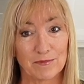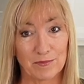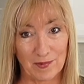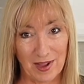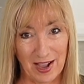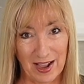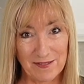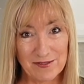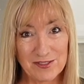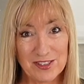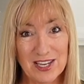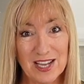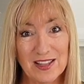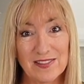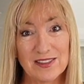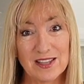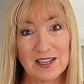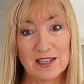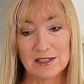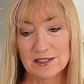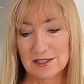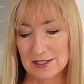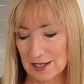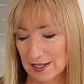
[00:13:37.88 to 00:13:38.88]
I've done
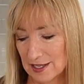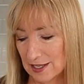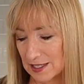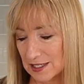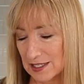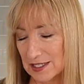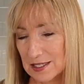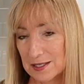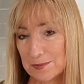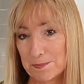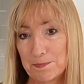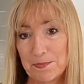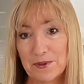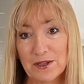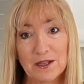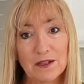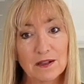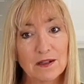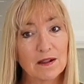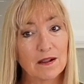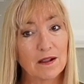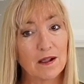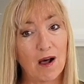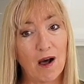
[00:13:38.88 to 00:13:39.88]
this,
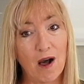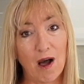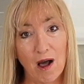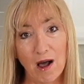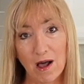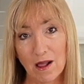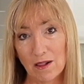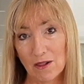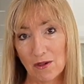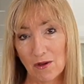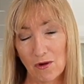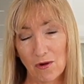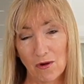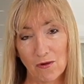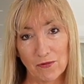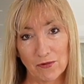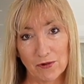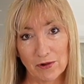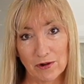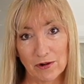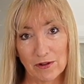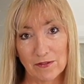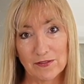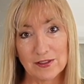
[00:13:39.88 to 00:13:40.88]
spill all
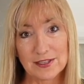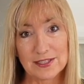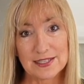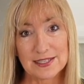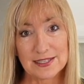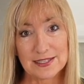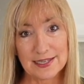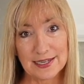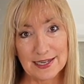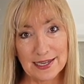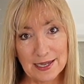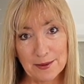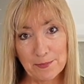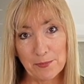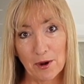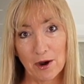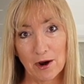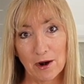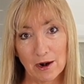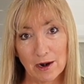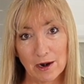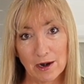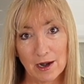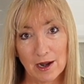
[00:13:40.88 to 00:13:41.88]
over the sticky
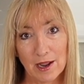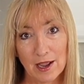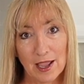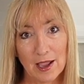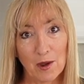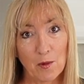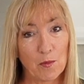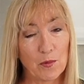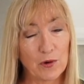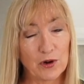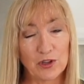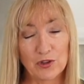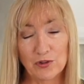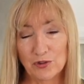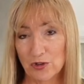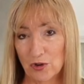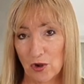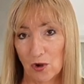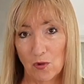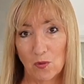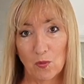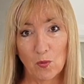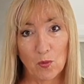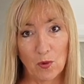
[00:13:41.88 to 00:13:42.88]
part where you
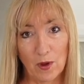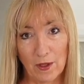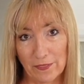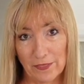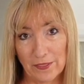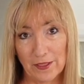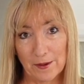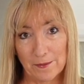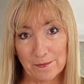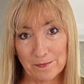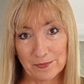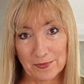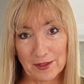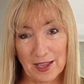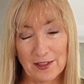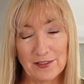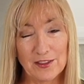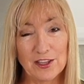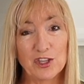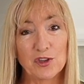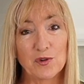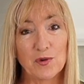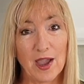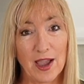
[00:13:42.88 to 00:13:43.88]
don't want them, and
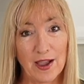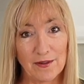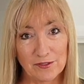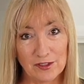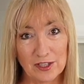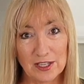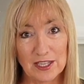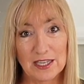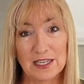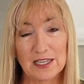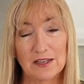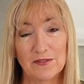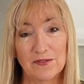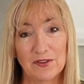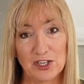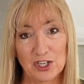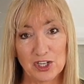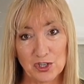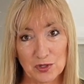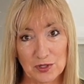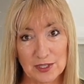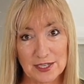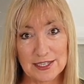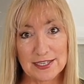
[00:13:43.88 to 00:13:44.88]
then you have to
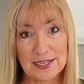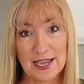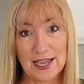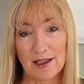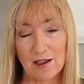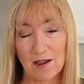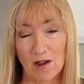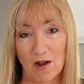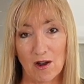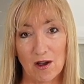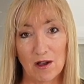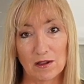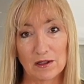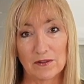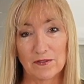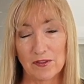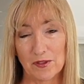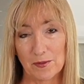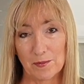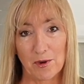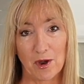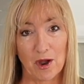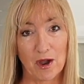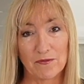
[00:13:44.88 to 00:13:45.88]
individually take all of
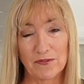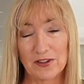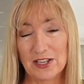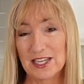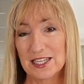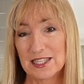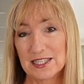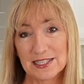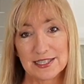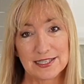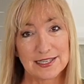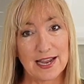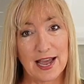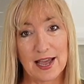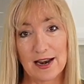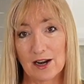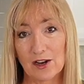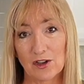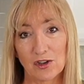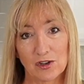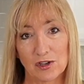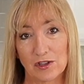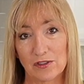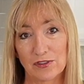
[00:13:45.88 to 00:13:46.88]
them off. It's not a
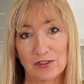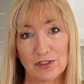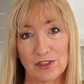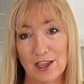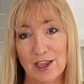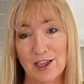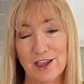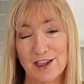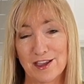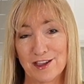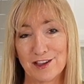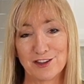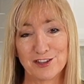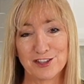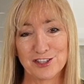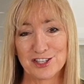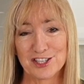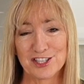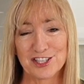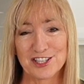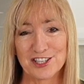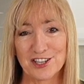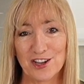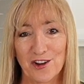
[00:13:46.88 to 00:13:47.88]
good thing.
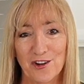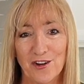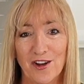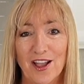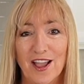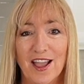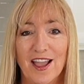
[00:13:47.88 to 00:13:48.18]
So